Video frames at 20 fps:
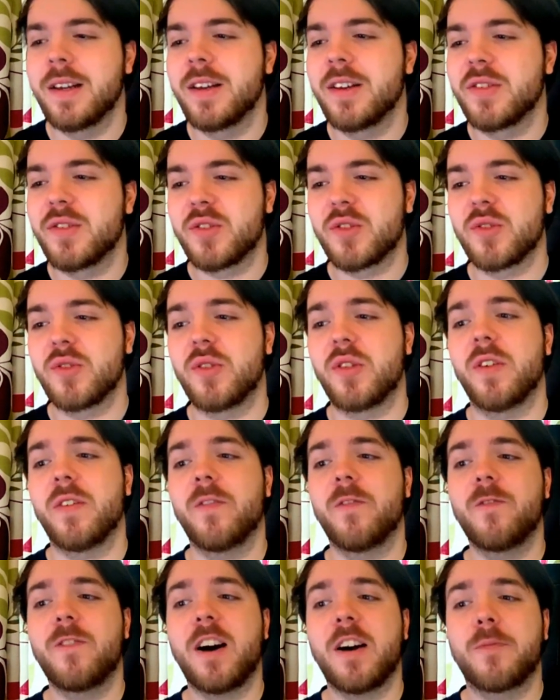So
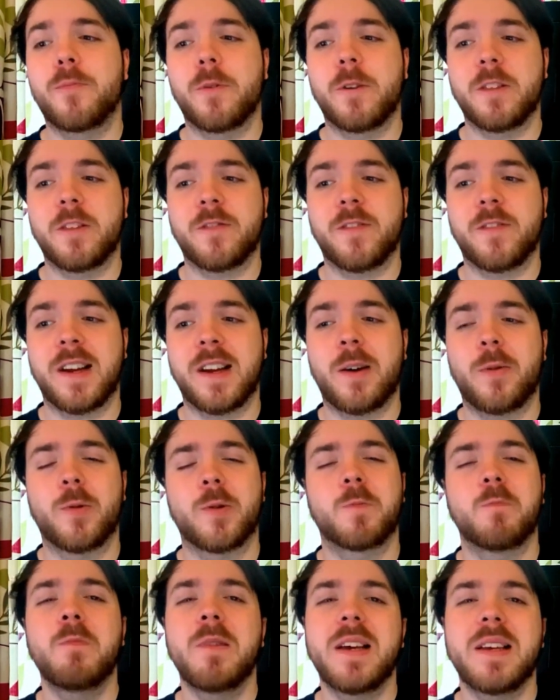5.3 hours
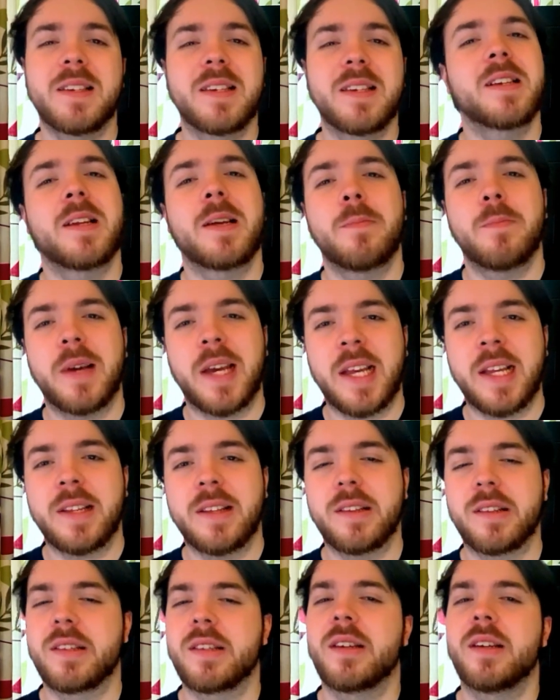basically
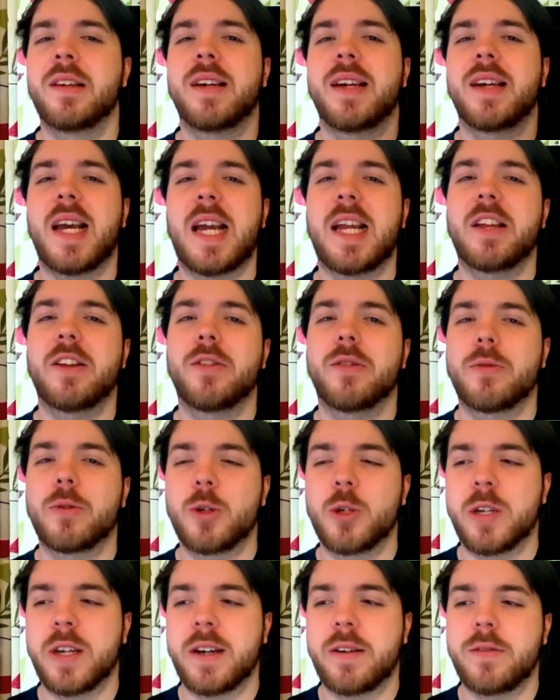means, in a
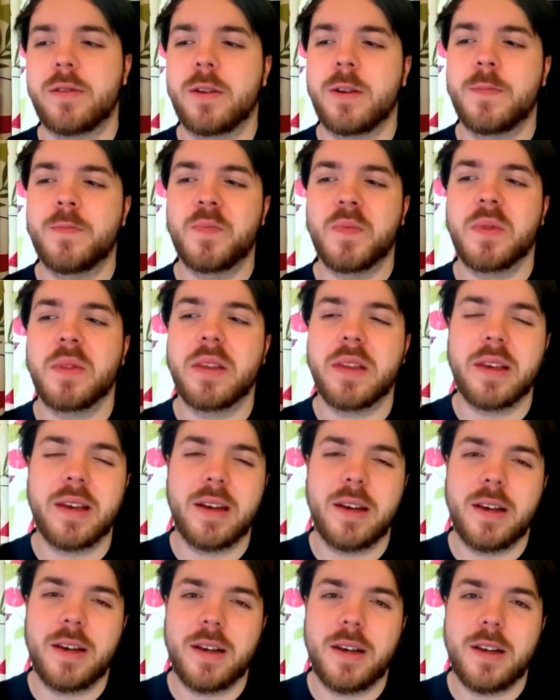nutshell,
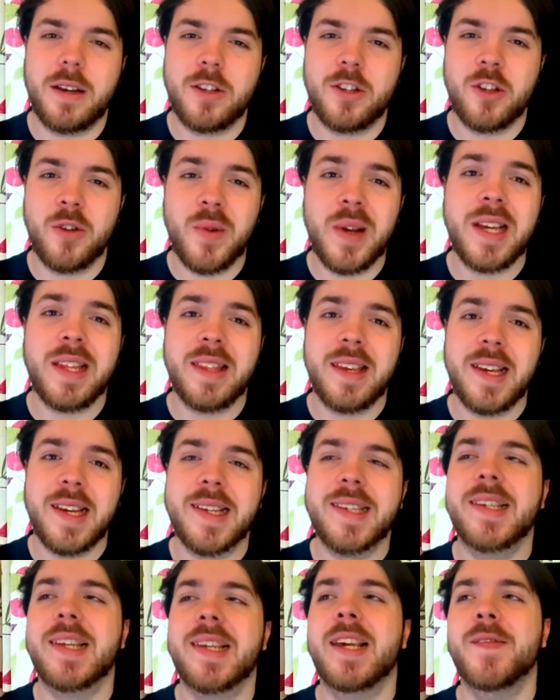doing
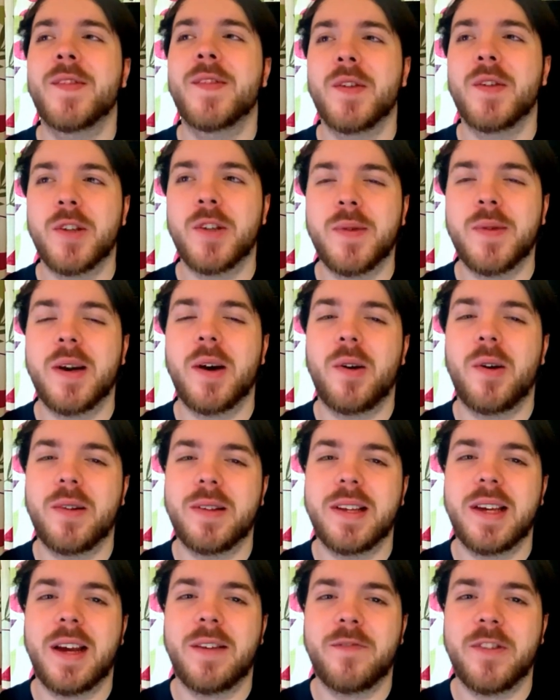this, if you do it all
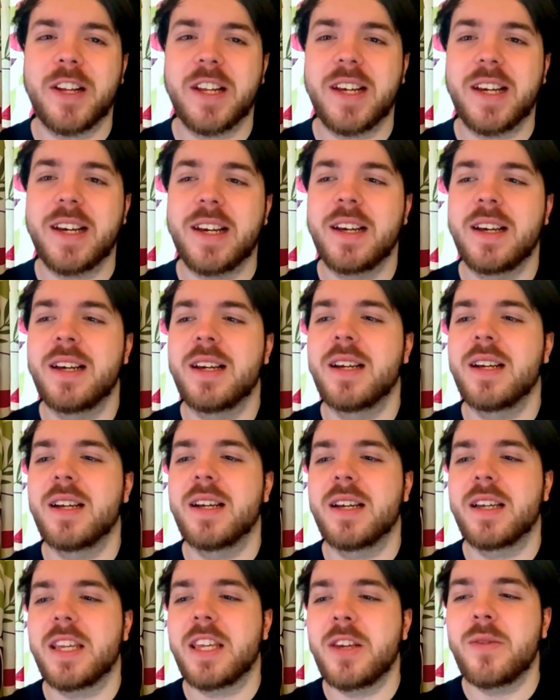day, every day,
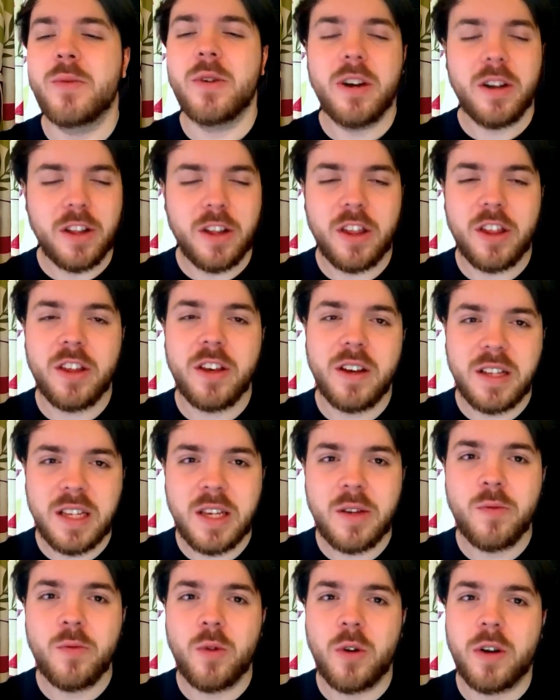you earn
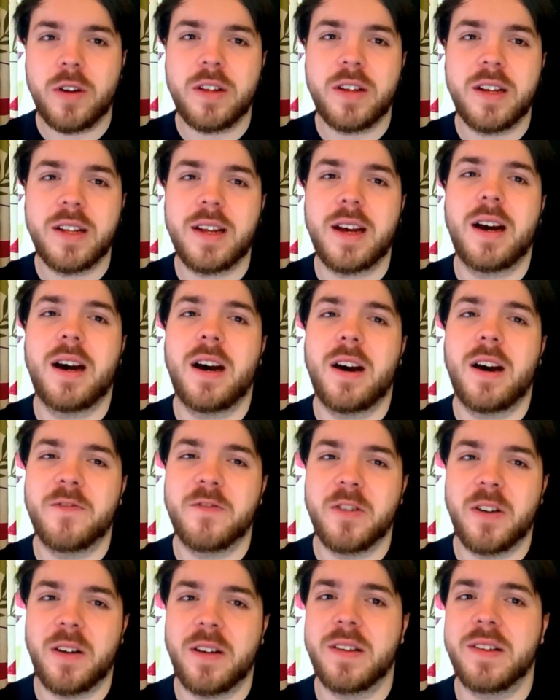
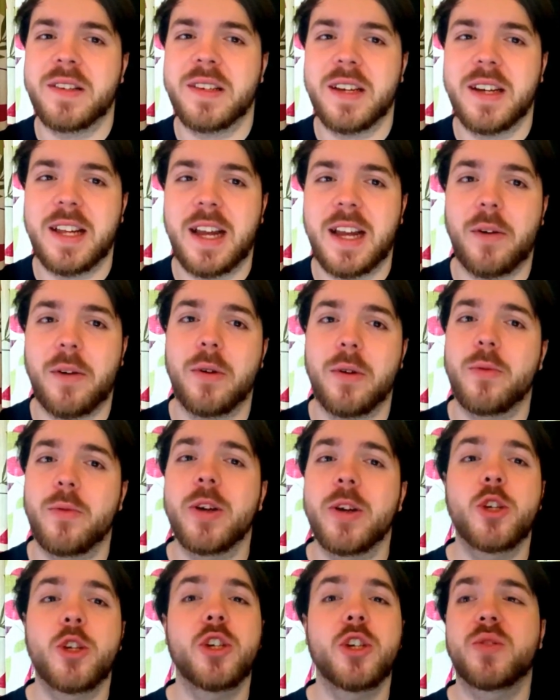$31.50 an hour,
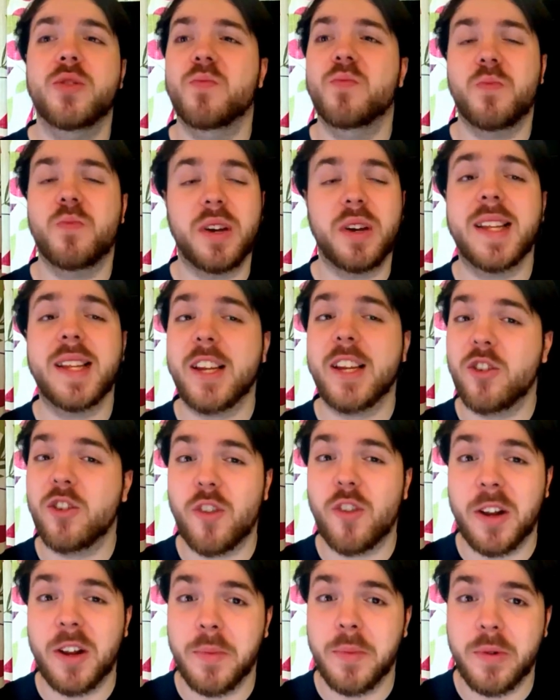which is an
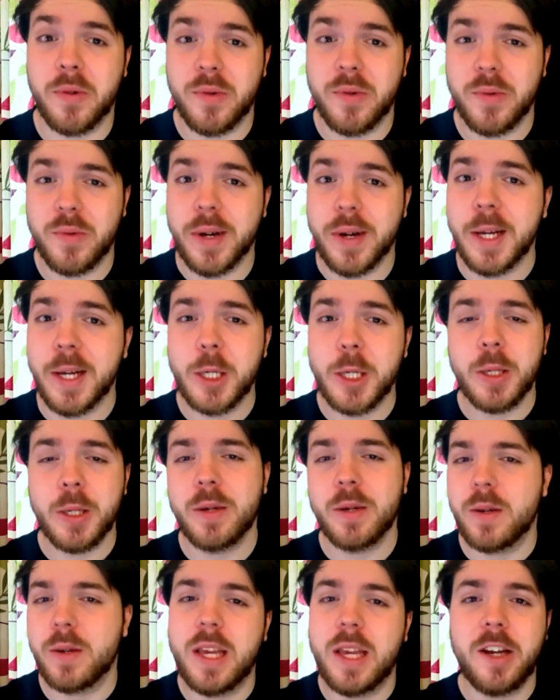incredible wage.
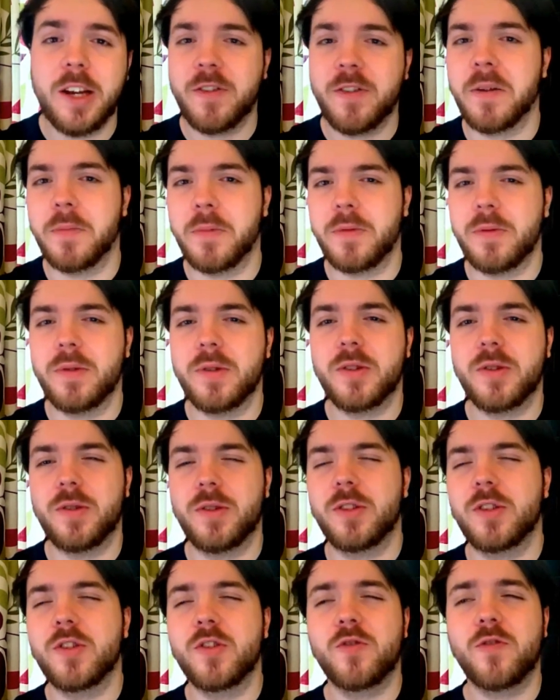Incredible. So
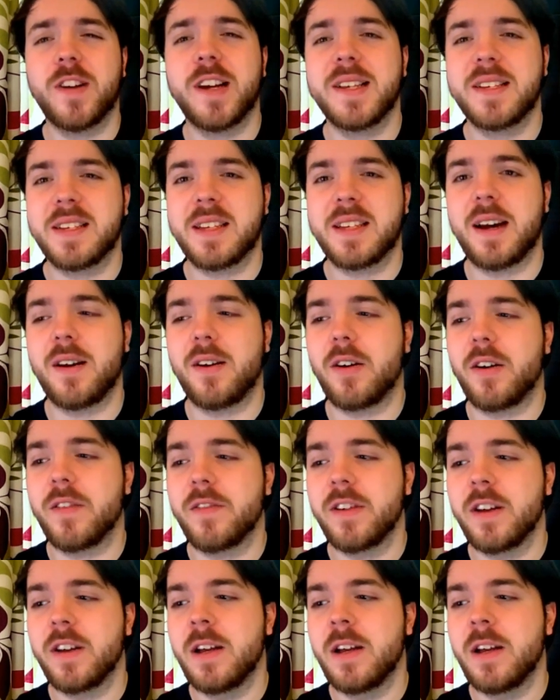it's a great start off.